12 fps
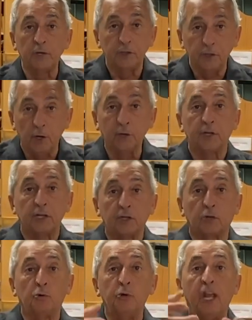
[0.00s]
in the earth, it
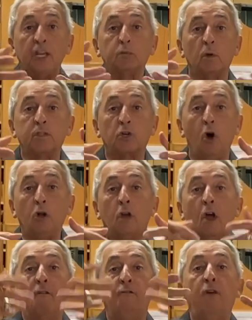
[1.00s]
creates what's called
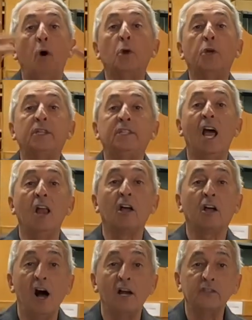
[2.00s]

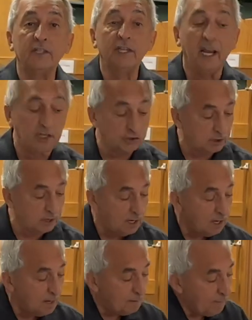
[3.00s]
photocatalytic oxidation.
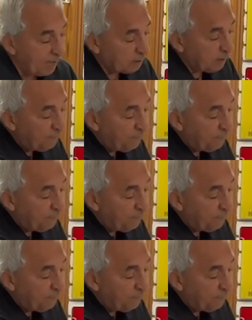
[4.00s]
Matter of